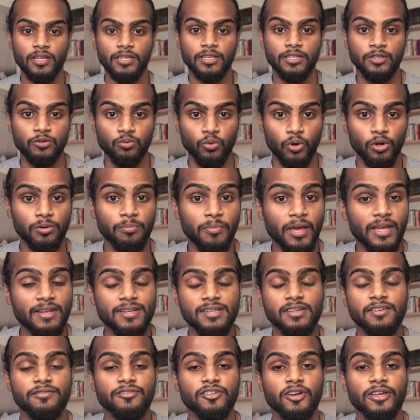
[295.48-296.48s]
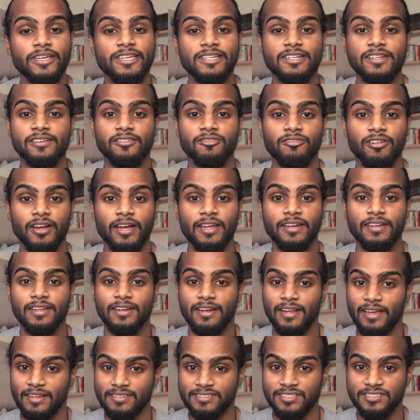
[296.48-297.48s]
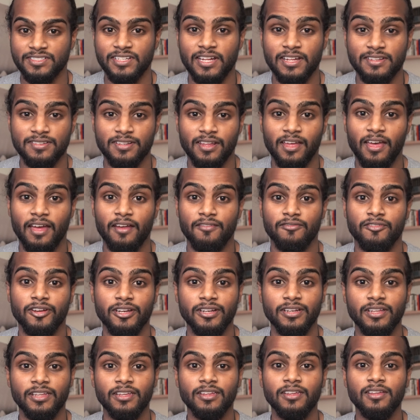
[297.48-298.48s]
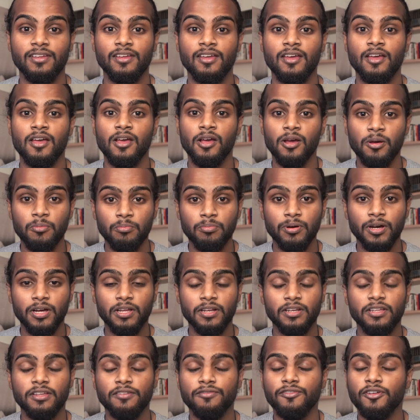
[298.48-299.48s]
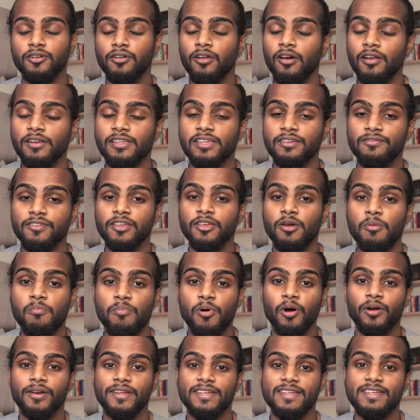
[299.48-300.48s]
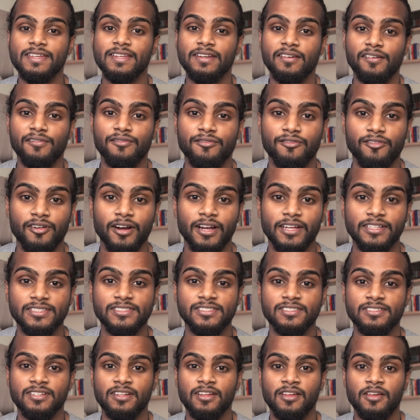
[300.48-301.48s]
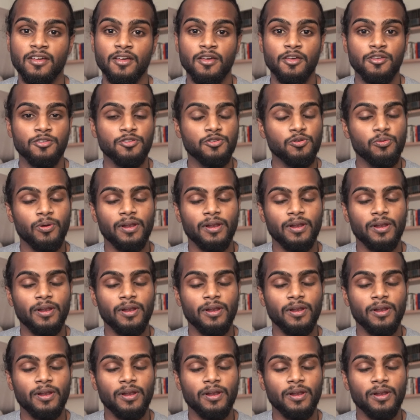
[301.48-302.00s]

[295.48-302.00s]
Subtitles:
It won't matter if you're eating right and exercising every day, But if you're not giving your body enough rest, you